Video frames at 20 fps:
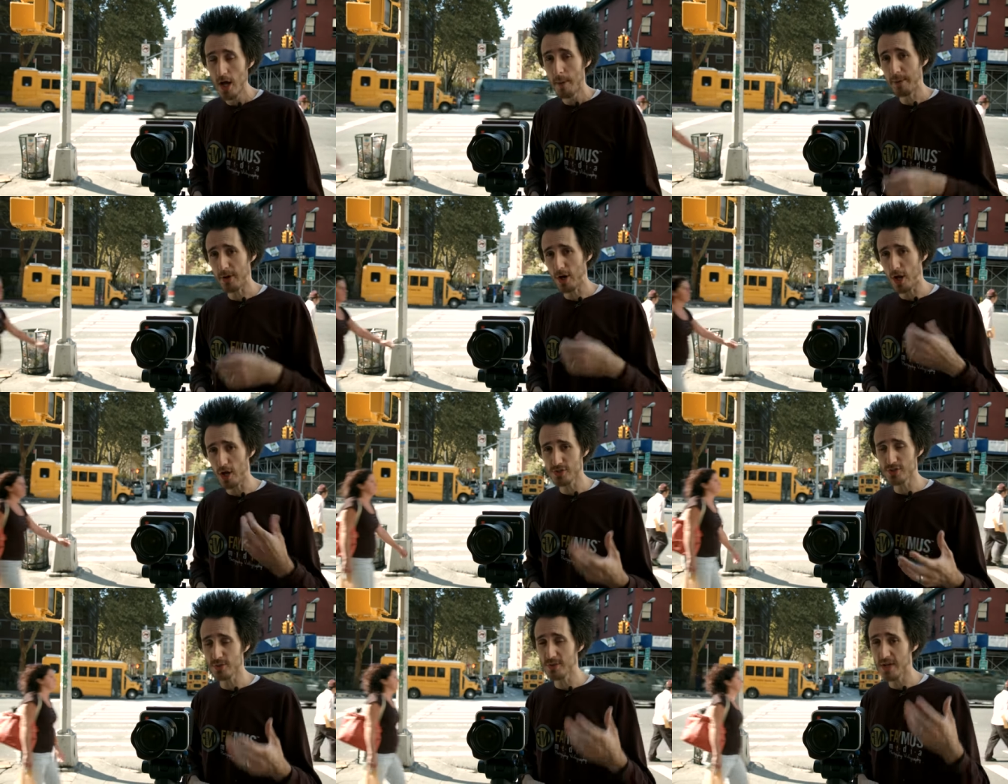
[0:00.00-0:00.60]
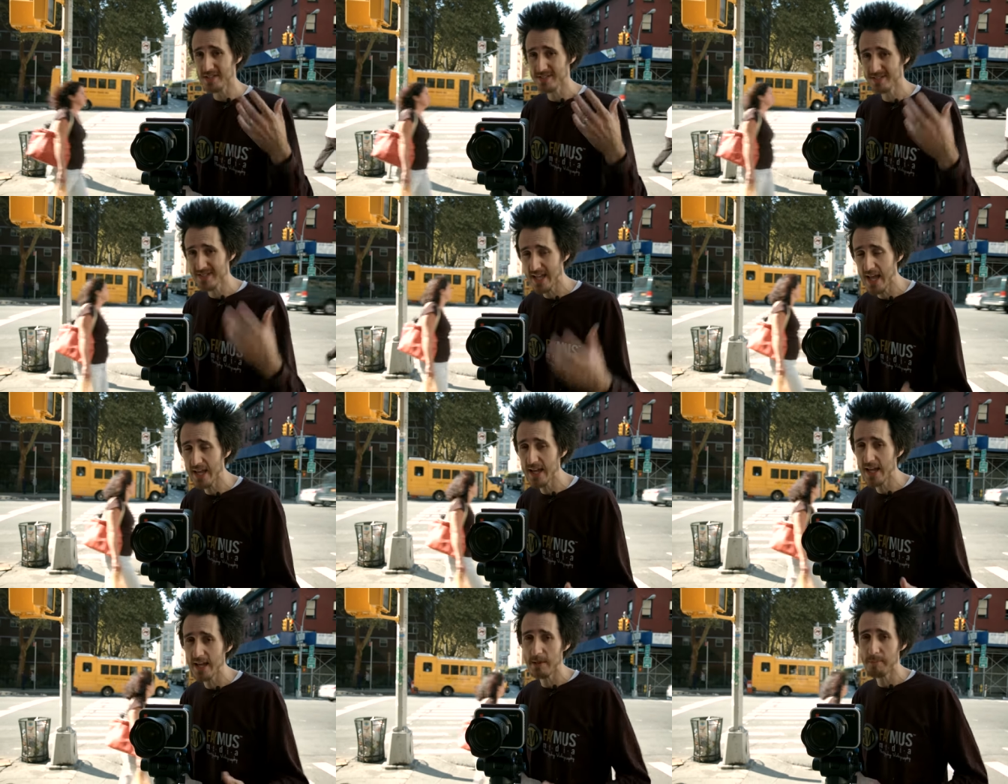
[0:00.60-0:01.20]
but it also does
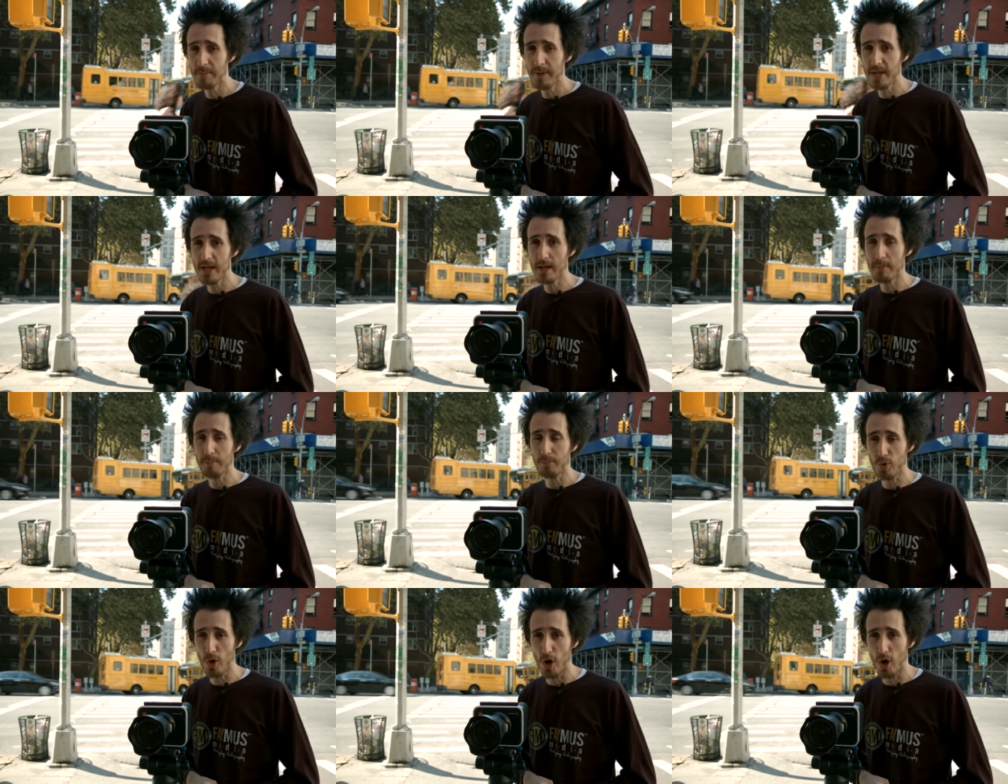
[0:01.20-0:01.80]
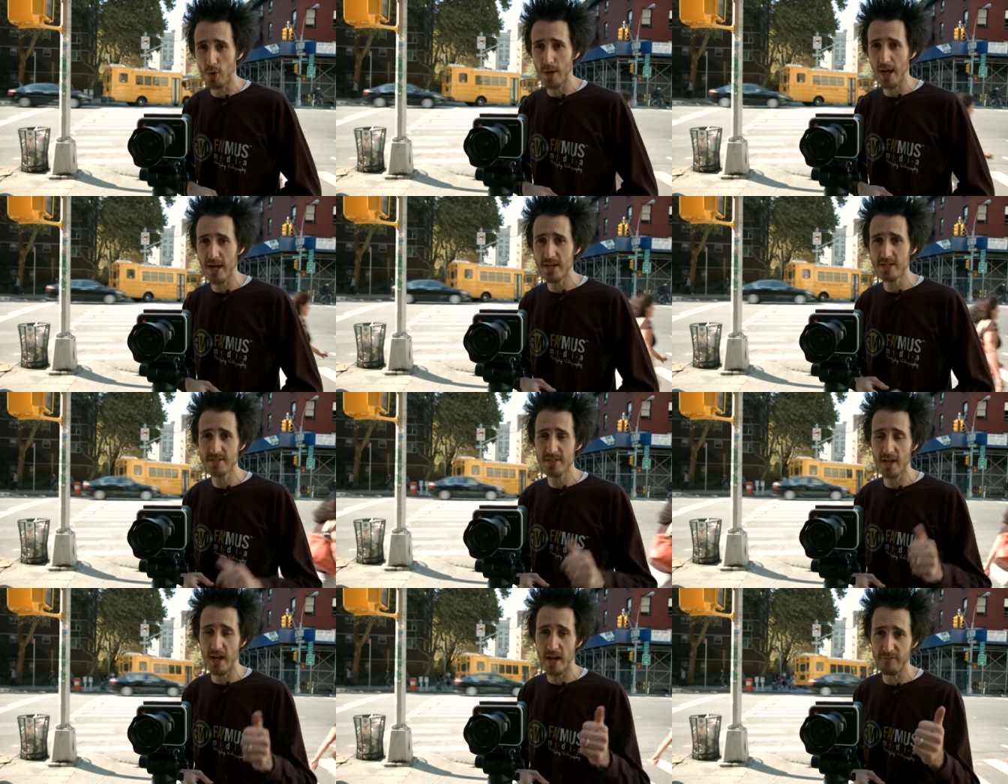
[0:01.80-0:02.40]
1080p
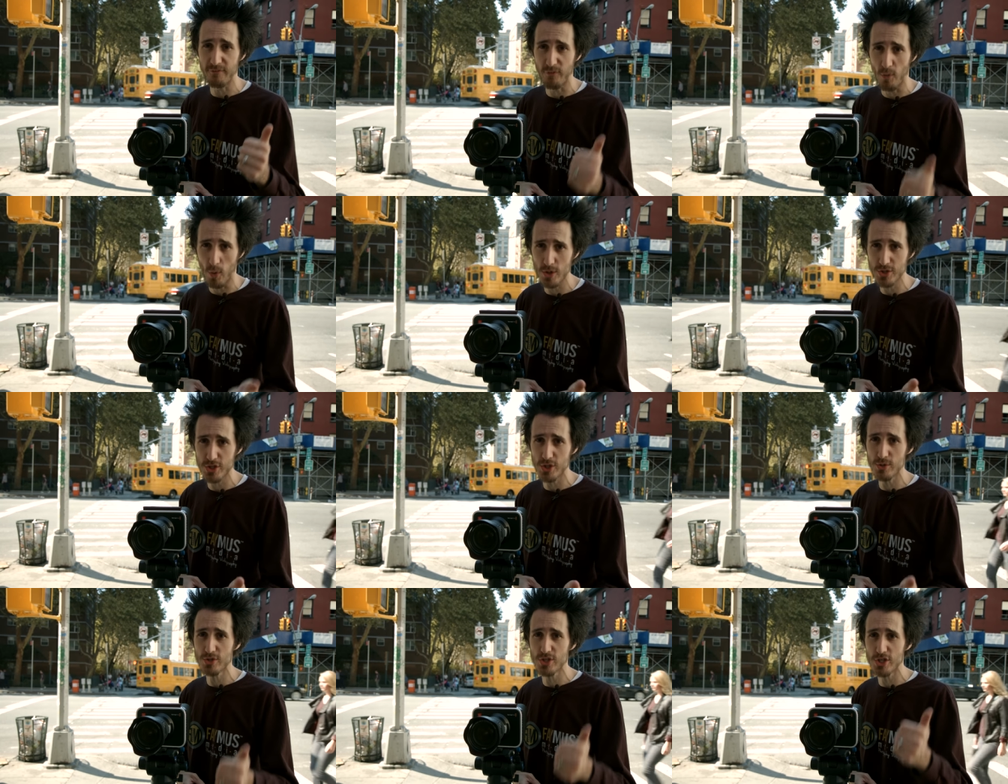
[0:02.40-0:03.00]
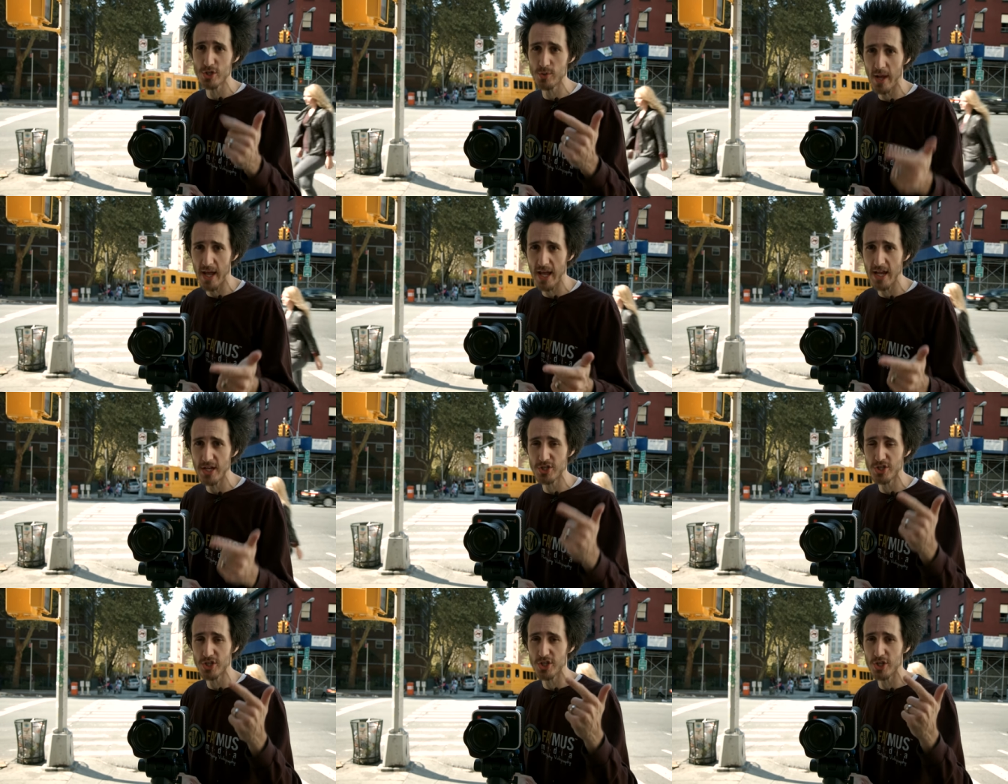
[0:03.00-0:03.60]
ProRes, 422
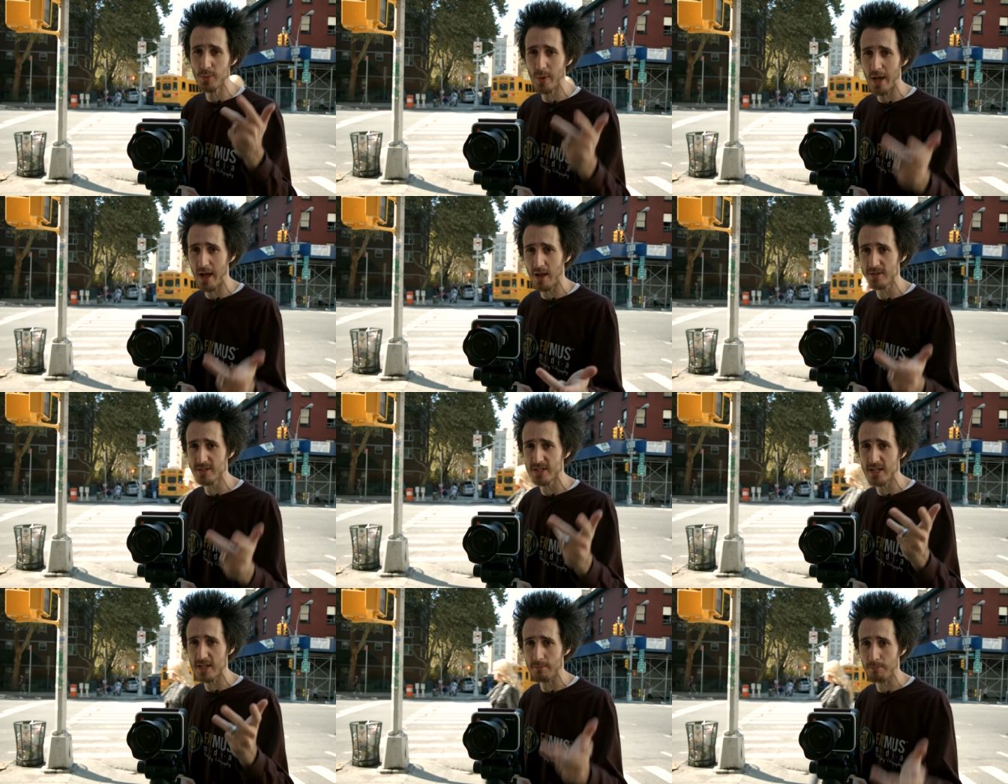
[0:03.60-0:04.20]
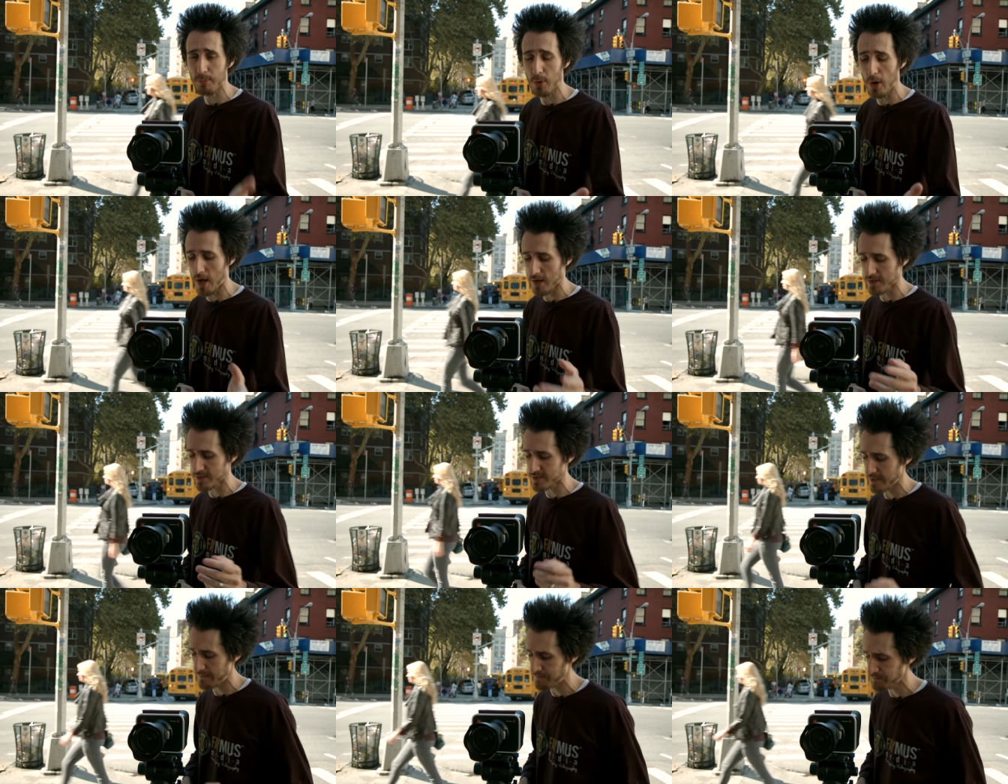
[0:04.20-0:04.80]
HQ, LT, and
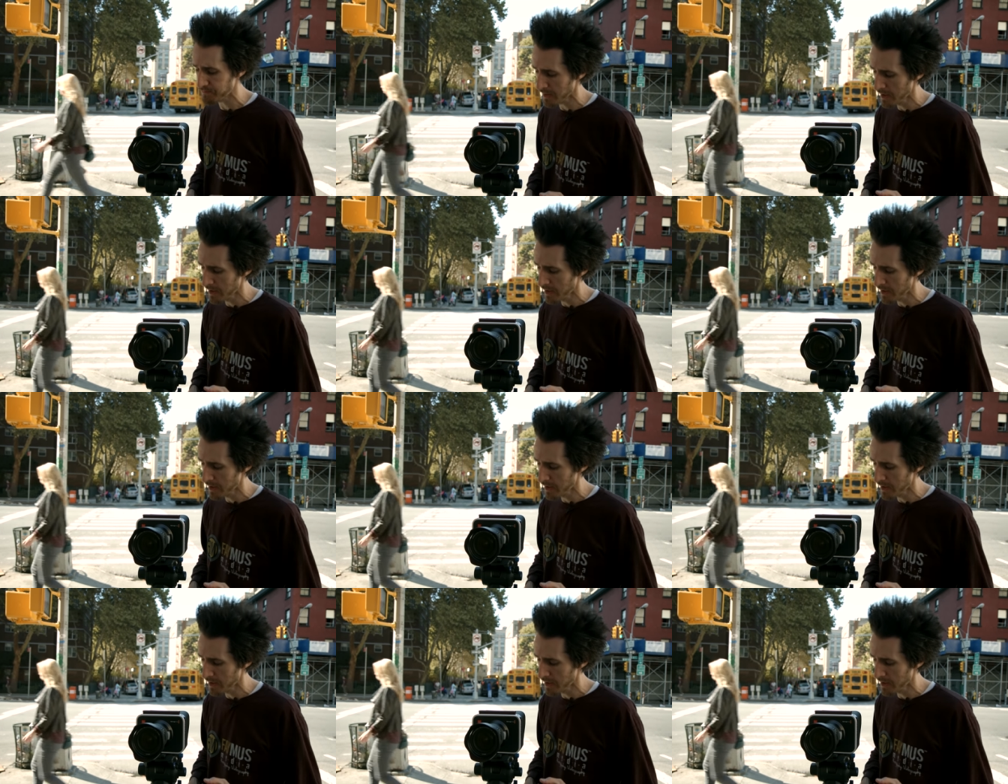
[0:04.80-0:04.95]
proxy.